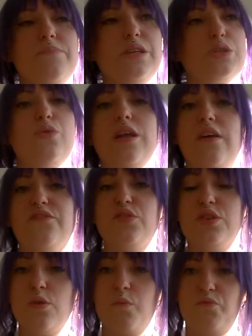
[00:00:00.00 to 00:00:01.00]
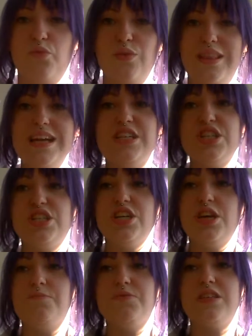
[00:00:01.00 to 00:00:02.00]
There's quite a lot of
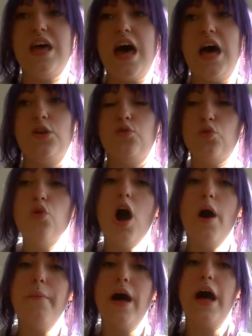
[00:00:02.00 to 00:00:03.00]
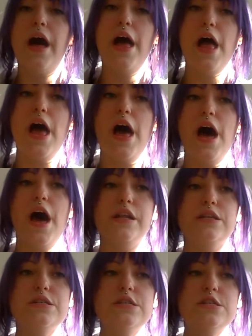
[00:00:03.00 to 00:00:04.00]
relationships and drama,
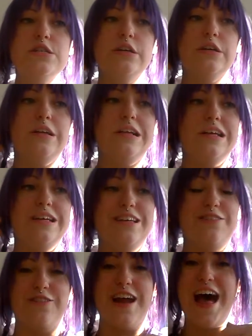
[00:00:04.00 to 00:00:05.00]
and you're